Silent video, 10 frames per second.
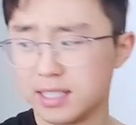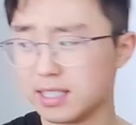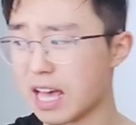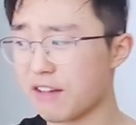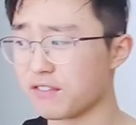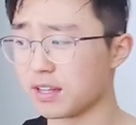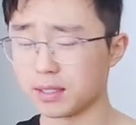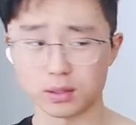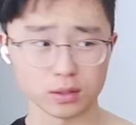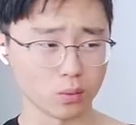
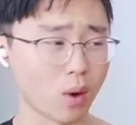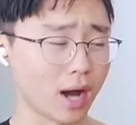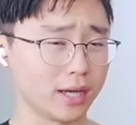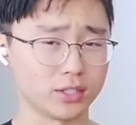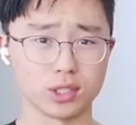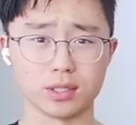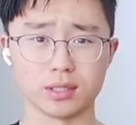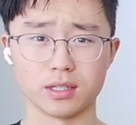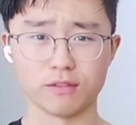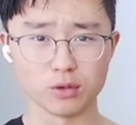definitely
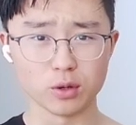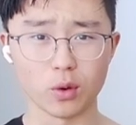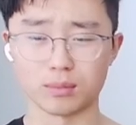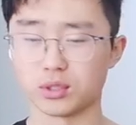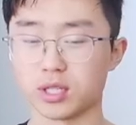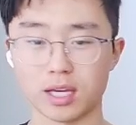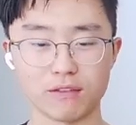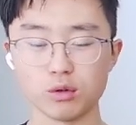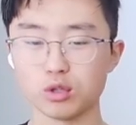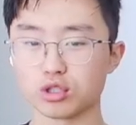YG, if you know what I'm saying.
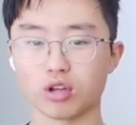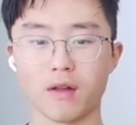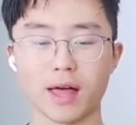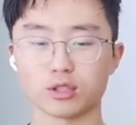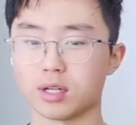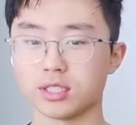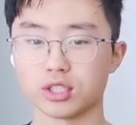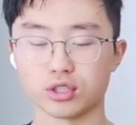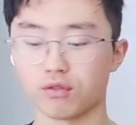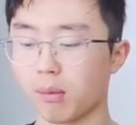If you just saw that
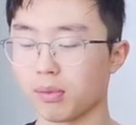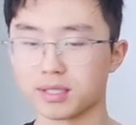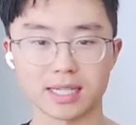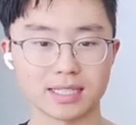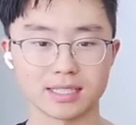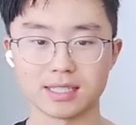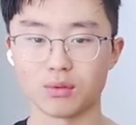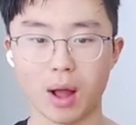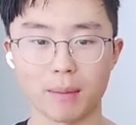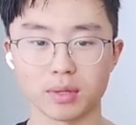transition from the singing to
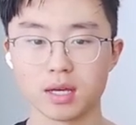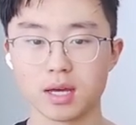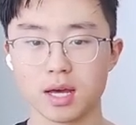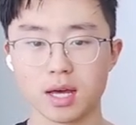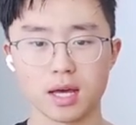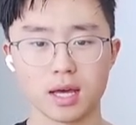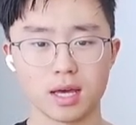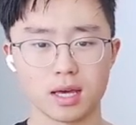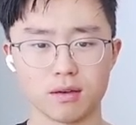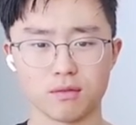the rapping,
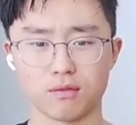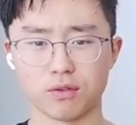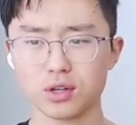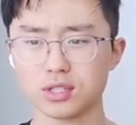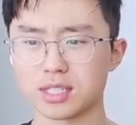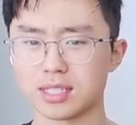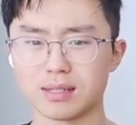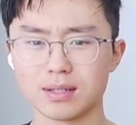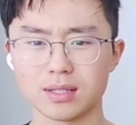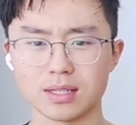
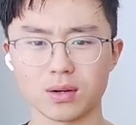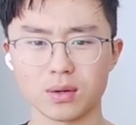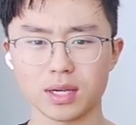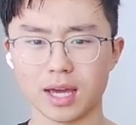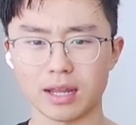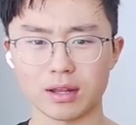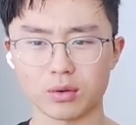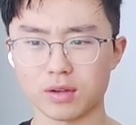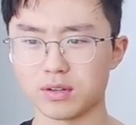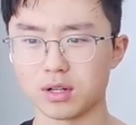versatility, okay, I, I
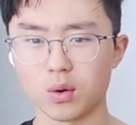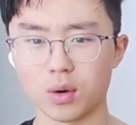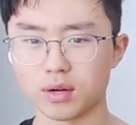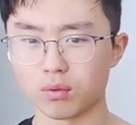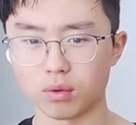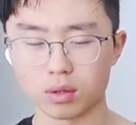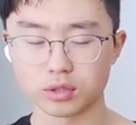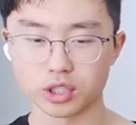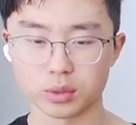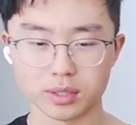don't even know what
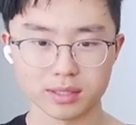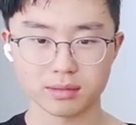role she would